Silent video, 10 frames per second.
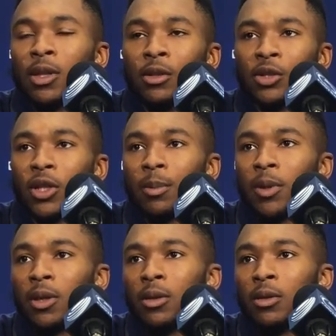leadership,
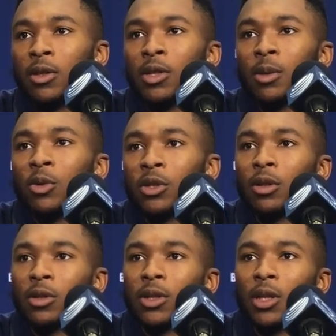and the teamwork
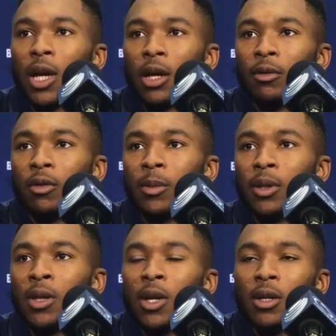starts in the locker
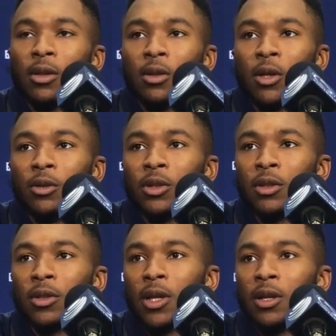room, and the
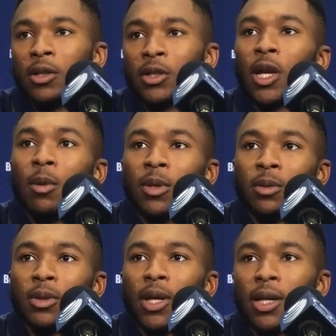coaches are there to just help
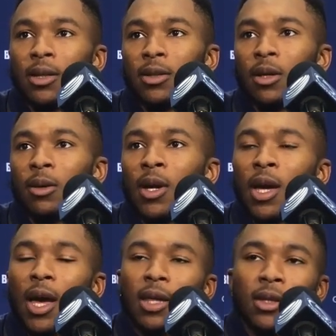us with that. And so
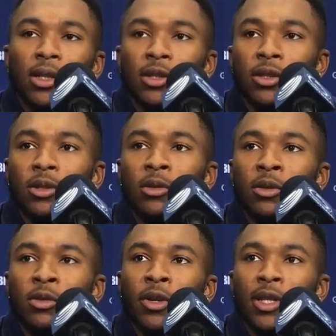I think it just
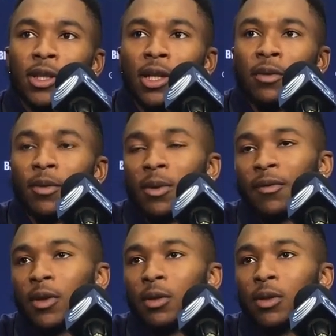translated from the
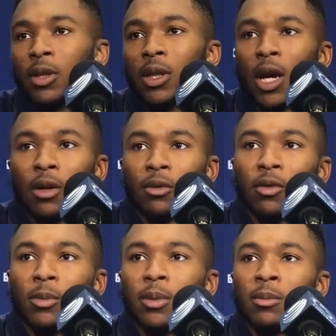field to the locker
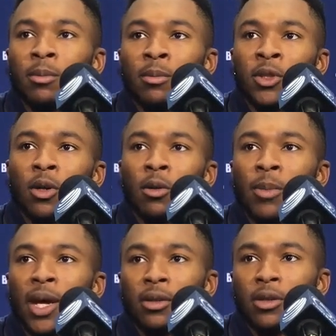room and so
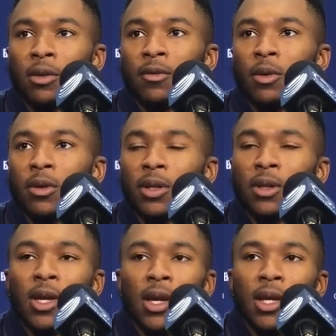back and so forth,
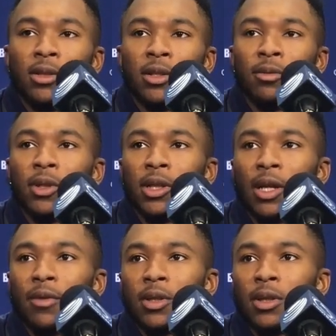and it just really
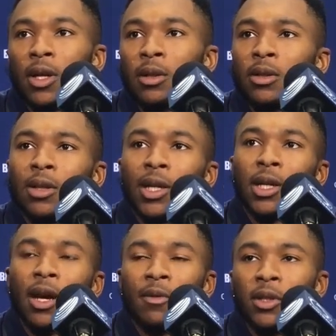gave us
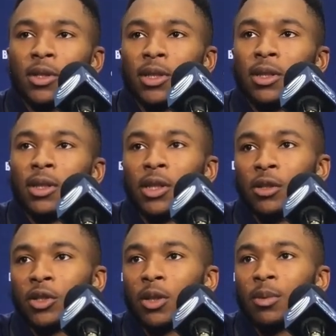that confidence and
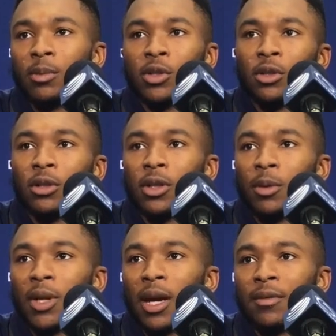leadership and maturity
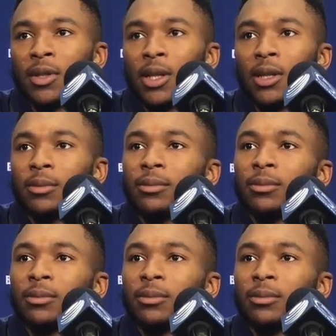that we have today.